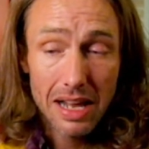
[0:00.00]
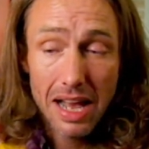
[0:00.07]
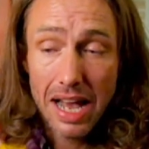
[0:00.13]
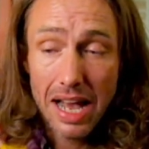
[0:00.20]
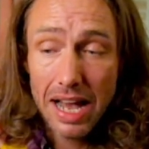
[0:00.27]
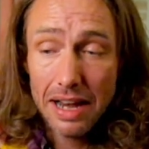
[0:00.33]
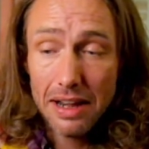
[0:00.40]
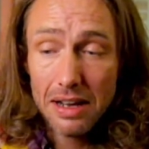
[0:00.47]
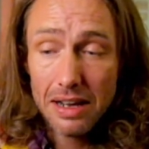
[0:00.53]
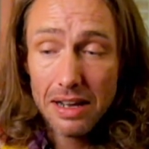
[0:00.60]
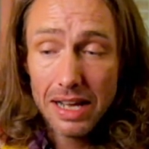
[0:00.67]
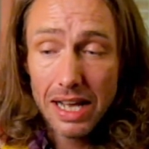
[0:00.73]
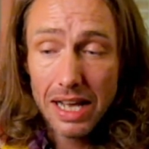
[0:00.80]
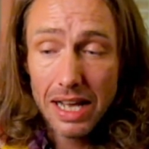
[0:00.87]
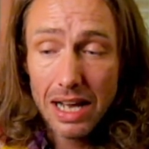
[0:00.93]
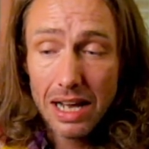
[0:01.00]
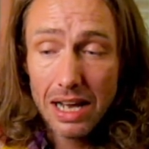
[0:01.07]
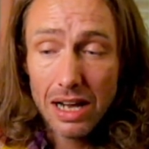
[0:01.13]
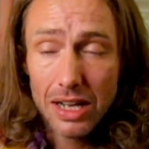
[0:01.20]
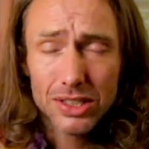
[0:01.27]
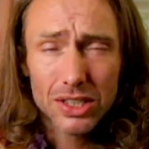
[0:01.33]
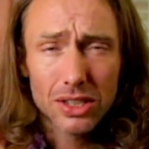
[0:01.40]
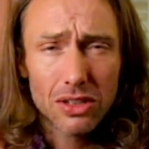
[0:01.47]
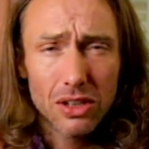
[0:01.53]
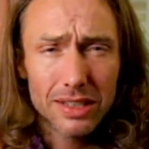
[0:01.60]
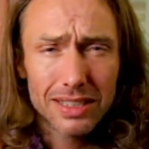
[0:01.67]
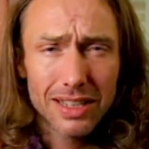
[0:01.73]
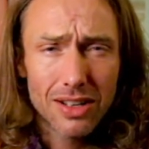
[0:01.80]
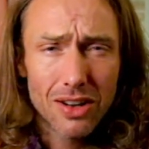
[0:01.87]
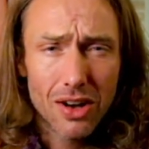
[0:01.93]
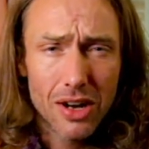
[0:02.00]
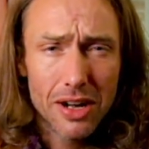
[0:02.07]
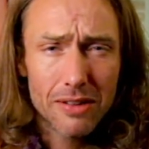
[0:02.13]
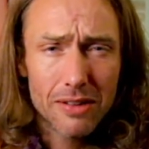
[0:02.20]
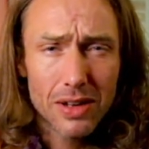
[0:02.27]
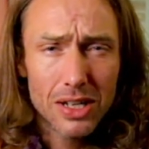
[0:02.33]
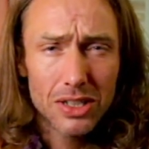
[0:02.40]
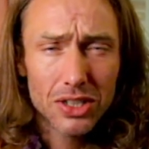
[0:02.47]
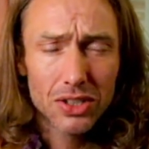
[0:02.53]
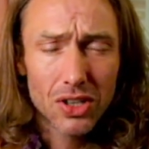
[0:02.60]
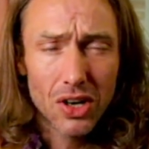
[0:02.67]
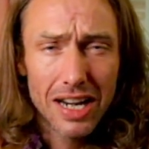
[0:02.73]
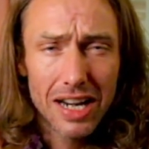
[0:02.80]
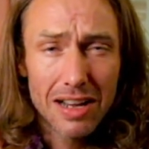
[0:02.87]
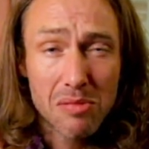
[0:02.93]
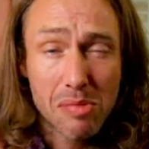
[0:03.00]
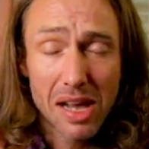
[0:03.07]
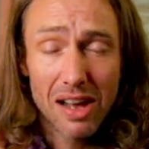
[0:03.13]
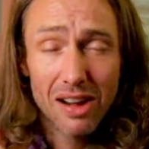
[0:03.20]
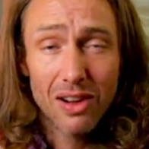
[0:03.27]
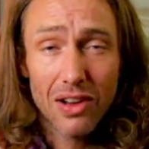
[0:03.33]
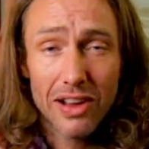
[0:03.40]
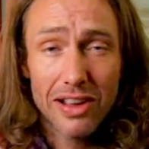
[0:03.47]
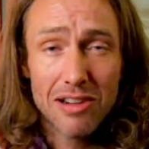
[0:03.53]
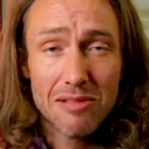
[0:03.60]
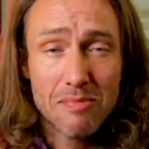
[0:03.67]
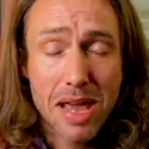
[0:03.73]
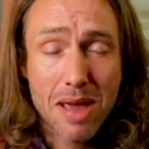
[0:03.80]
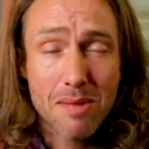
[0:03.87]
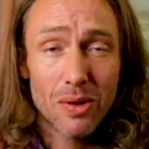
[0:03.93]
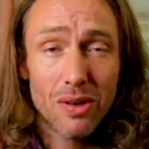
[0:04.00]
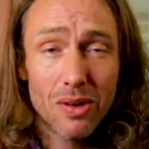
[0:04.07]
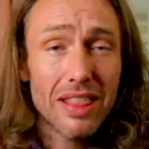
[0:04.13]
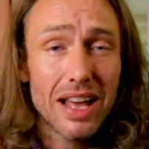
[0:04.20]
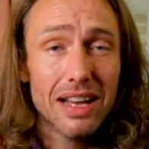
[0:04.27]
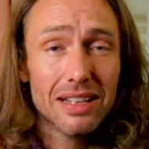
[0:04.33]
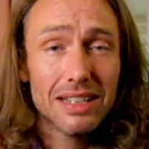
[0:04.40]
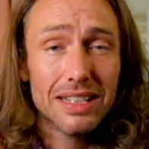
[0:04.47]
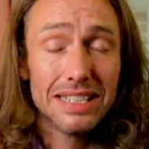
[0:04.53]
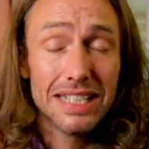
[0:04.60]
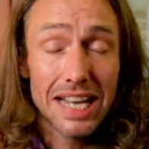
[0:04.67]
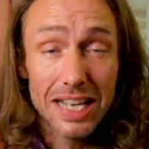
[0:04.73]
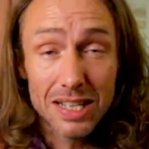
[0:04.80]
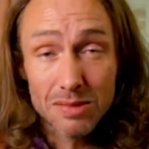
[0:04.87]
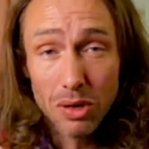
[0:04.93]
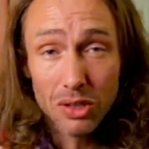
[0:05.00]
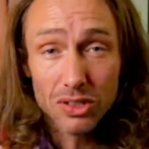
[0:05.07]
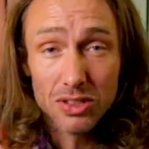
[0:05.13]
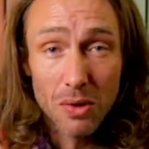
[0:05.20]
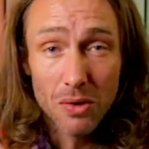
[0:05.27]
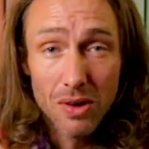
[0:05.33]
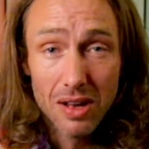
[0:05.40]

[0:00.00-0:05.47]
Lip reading: And I just like to kind of shine a little bit of light on people like that, because it is possible.